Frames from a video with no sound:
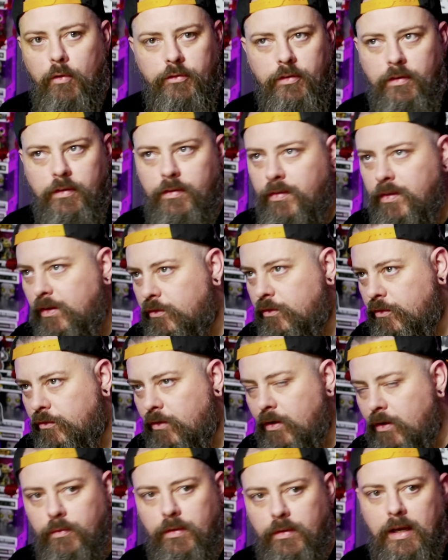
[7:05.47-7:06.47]
Was it things
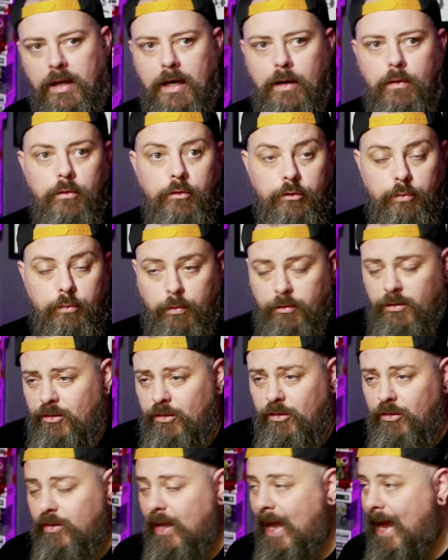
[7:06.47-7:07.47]
around the house? Was it
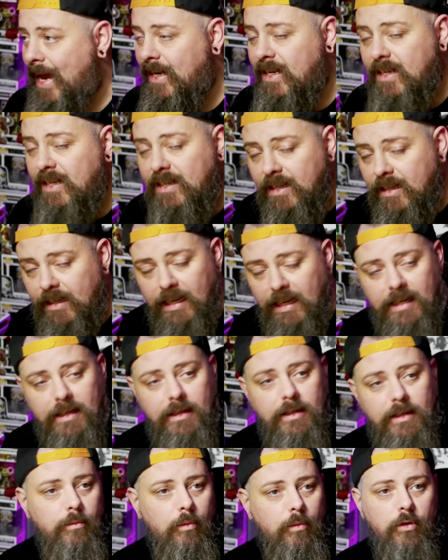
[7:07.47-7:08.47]
just edited
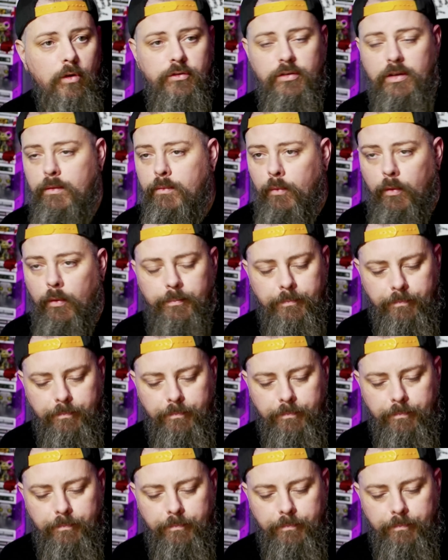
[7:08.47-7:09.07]
in? Was it